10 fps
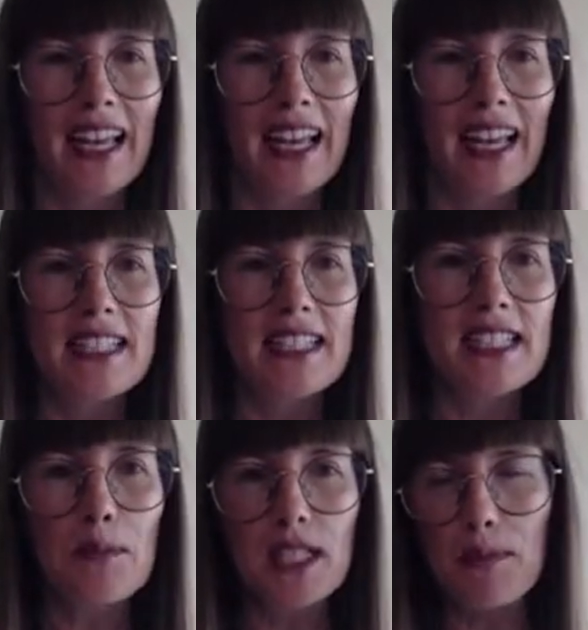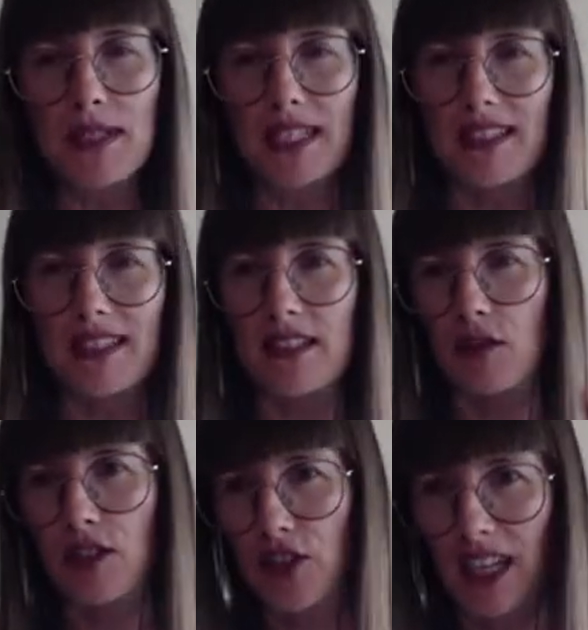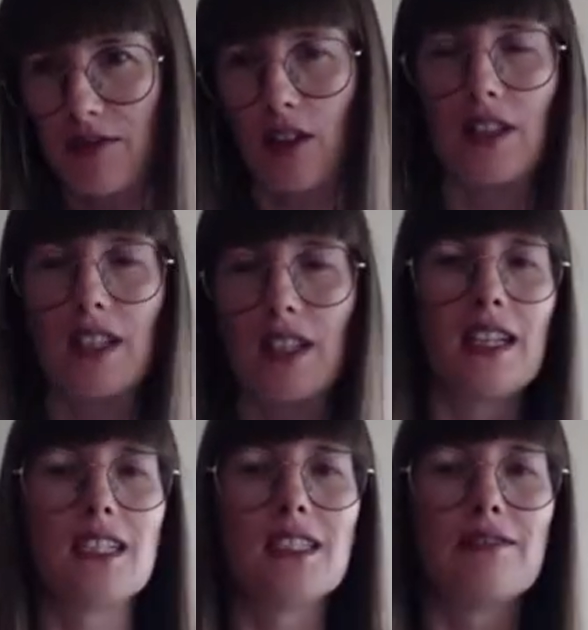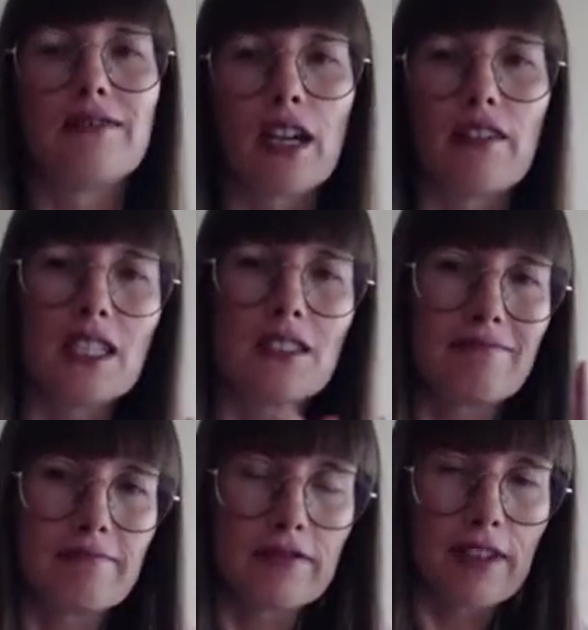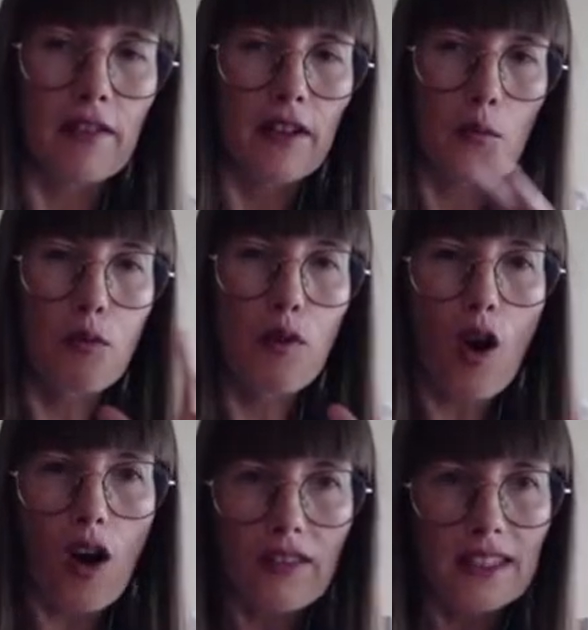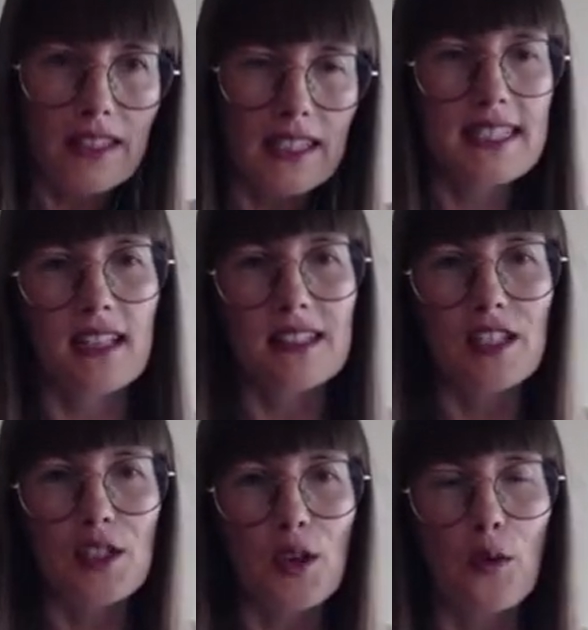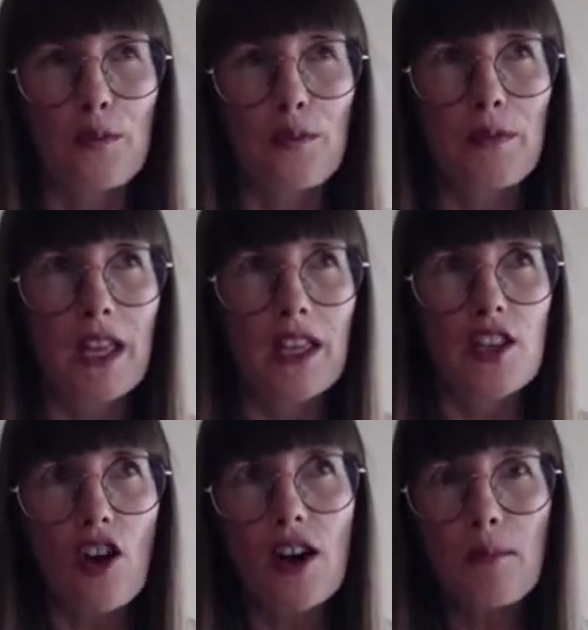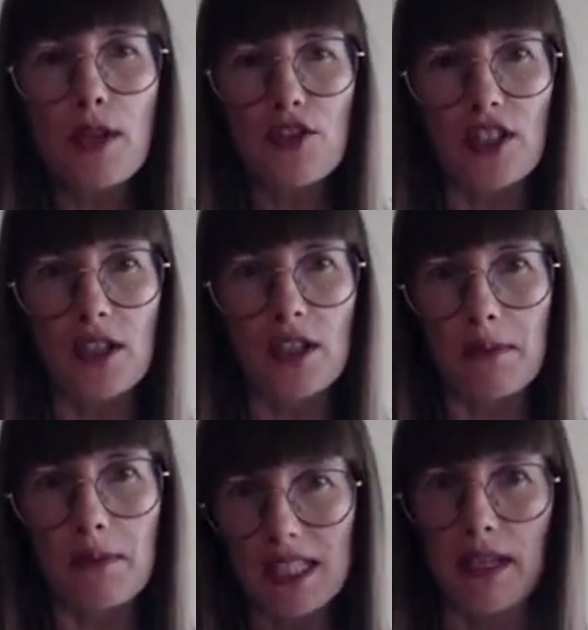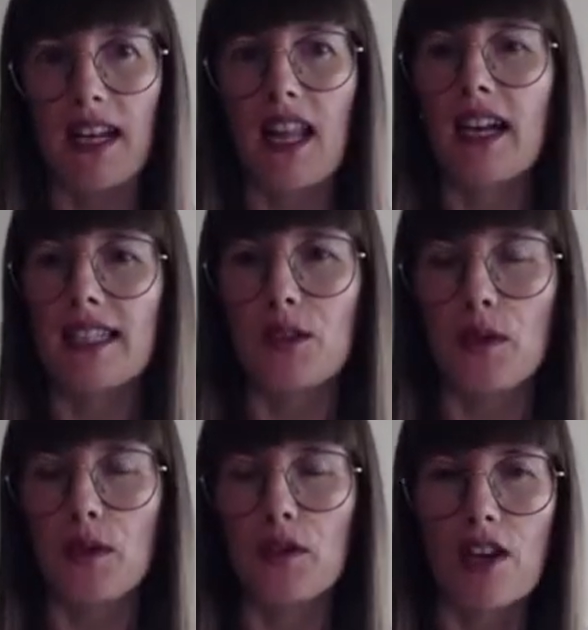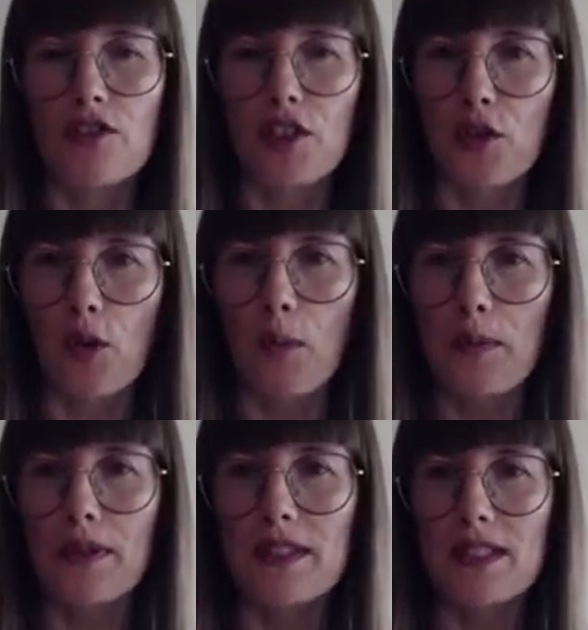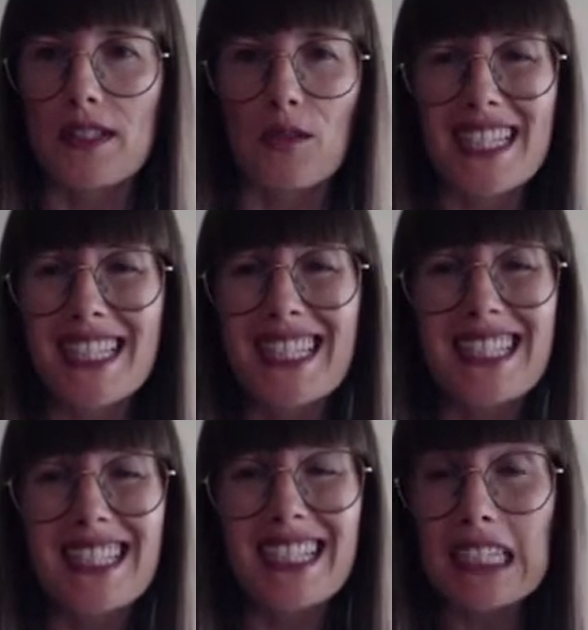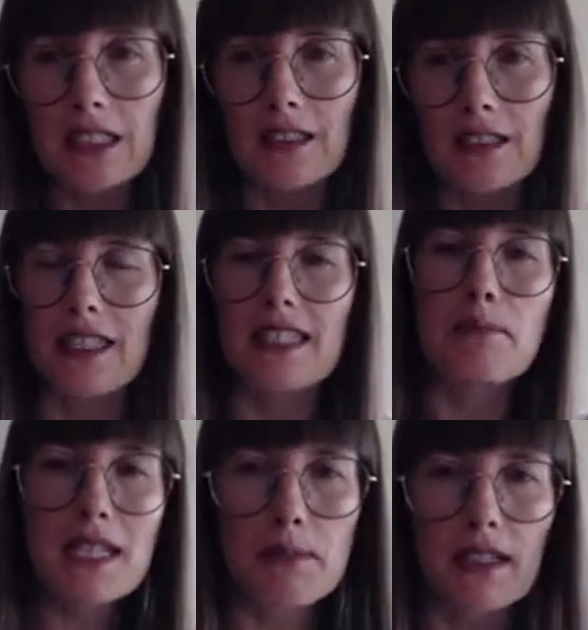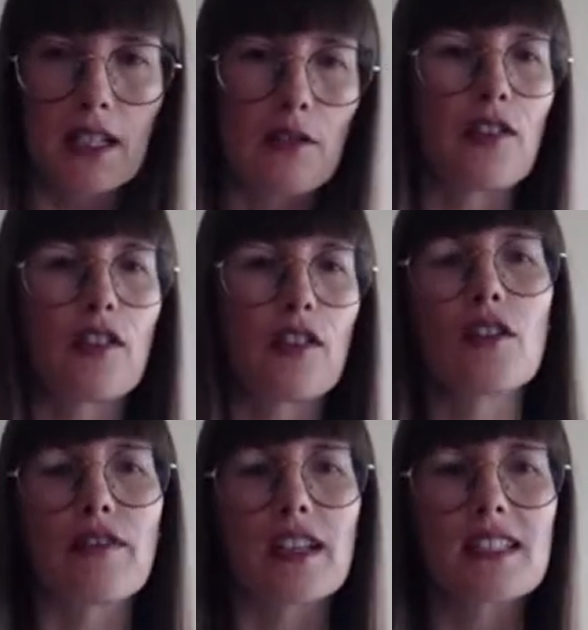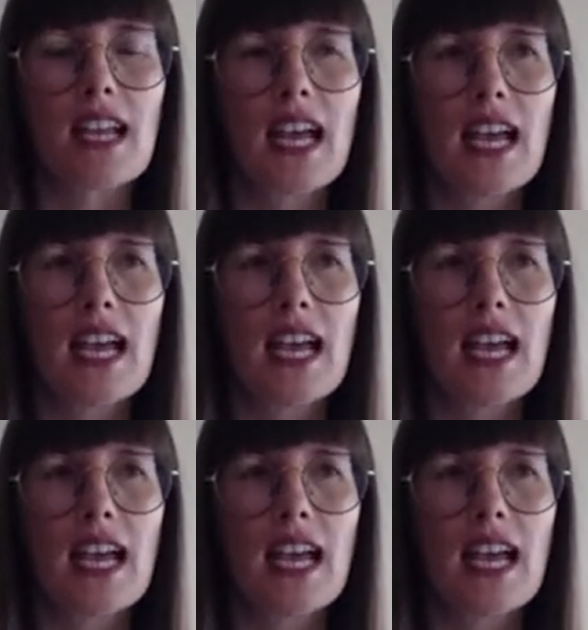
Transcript: Some tips at the strategic level, very, very broad in sense. So your ambition must be aligned with Horizon Europe. So this is clear. This must be clear for all of us.